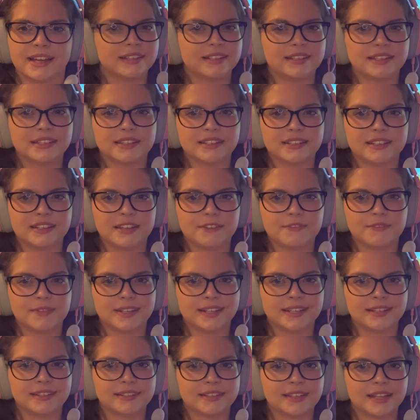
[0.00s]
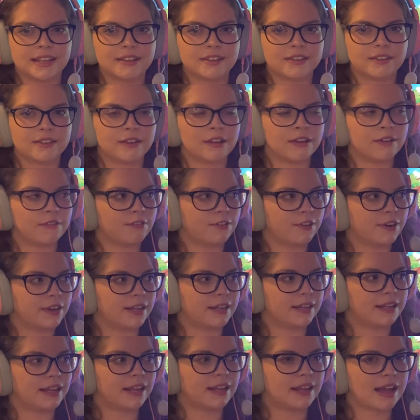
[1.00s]
didn't even intend for
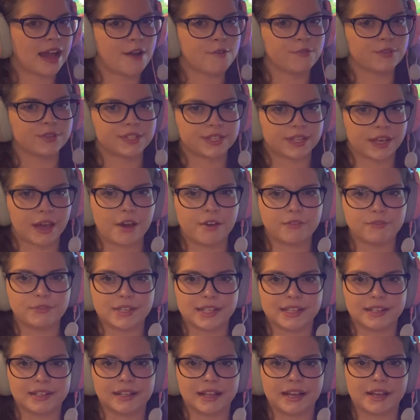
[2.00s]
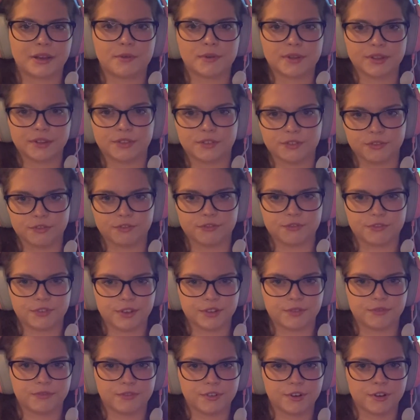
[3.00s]
it. And I was counting like 1, 2,
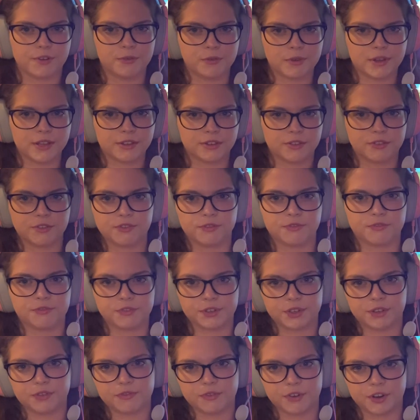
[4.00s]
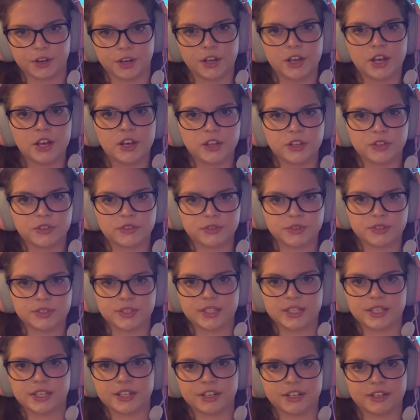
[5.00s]
3, 4, 1, 2, 3, 4 to
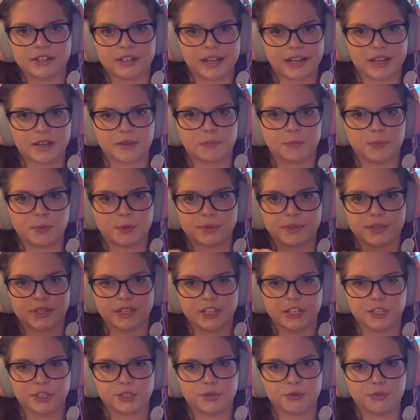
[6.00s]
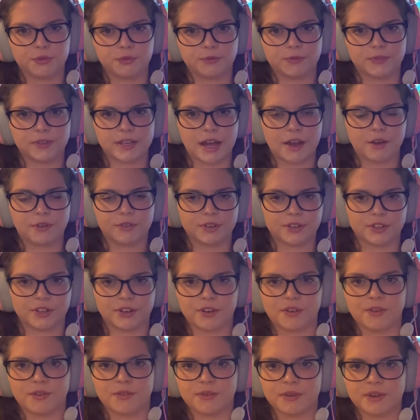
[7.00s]
see her like put each hoof down, you
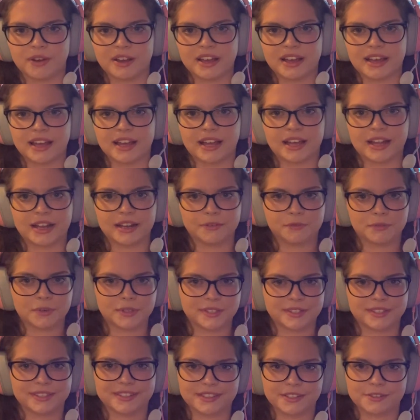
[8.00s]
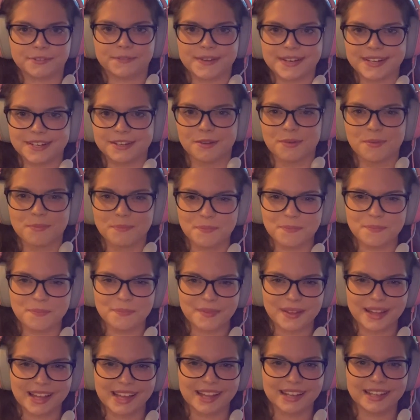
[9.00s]
know, and what's the rhythm.
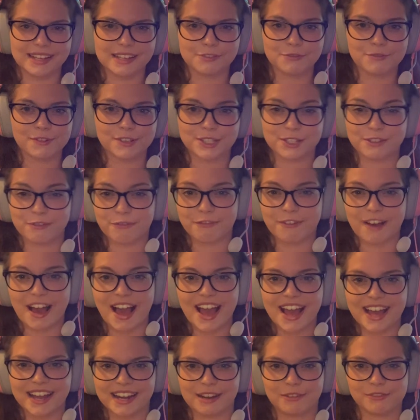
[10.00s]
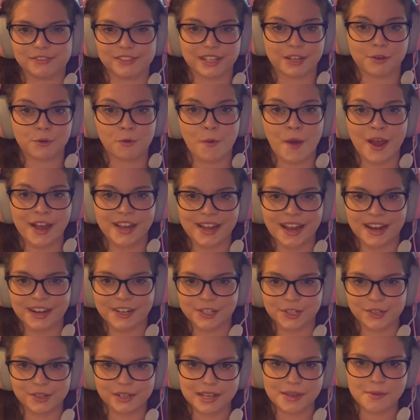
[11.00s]
And it was fine. I was like, why are
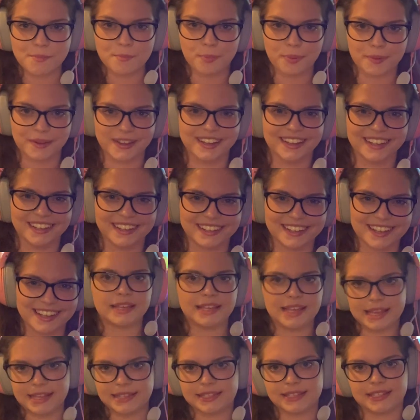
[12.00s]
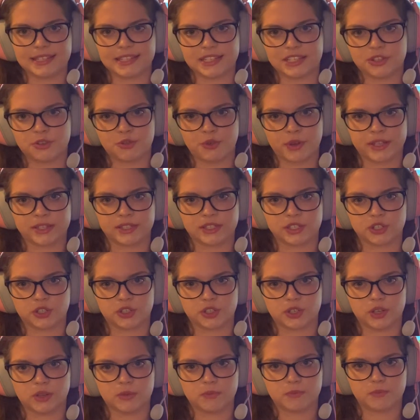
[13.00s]
you limping? Easiest
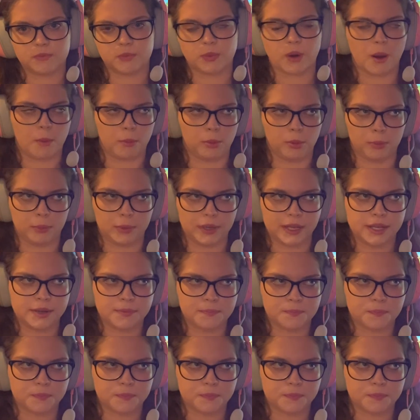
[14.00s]
transition, probably